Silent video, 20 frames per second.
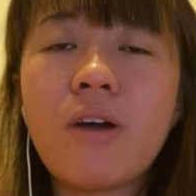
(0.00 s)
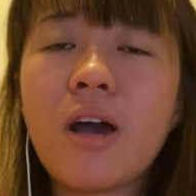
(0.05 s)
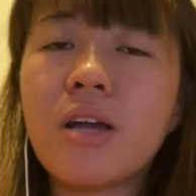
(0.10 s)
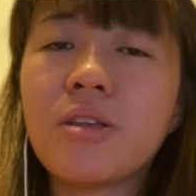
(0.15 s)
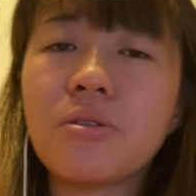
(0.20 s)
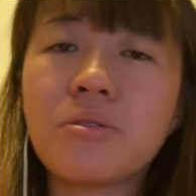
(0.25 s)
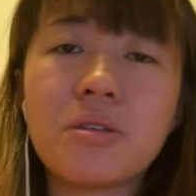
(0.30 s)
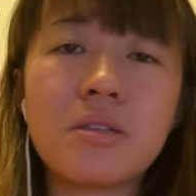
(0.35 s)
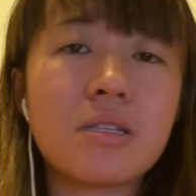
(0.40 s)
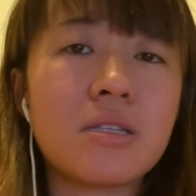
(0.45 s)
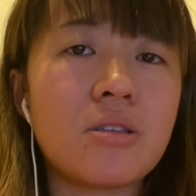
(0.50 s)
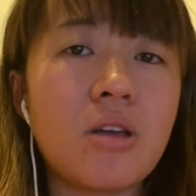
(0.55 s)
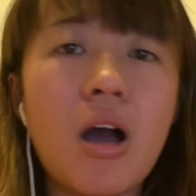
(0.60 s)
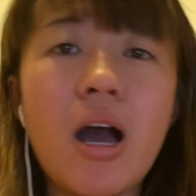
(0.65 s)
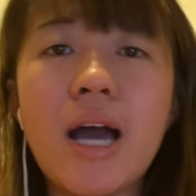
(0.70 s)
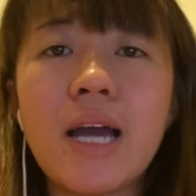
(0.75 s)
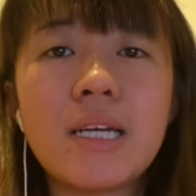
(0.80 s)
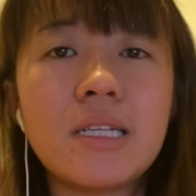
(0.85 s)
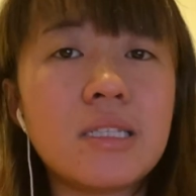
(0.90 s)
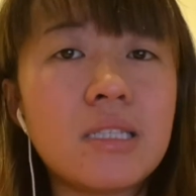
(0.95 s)
I know this is
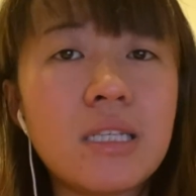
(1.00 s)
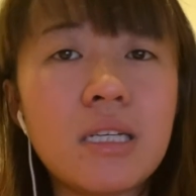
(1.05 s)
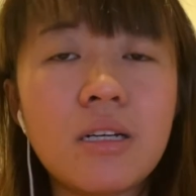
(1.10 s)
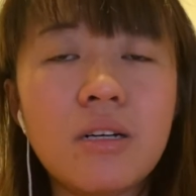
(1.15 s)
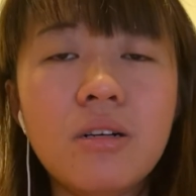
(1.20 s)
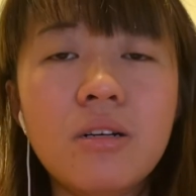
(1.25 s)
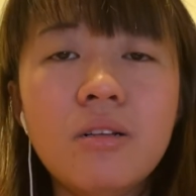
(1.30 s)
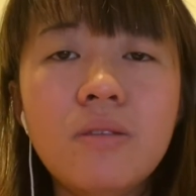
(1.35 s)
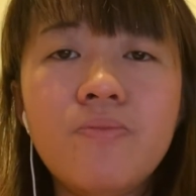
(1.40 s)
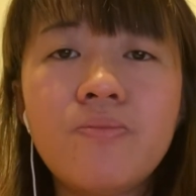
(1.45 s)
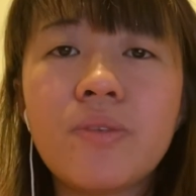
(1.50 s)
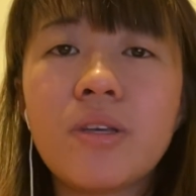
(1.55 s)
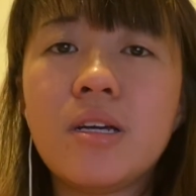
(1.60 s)
not ideal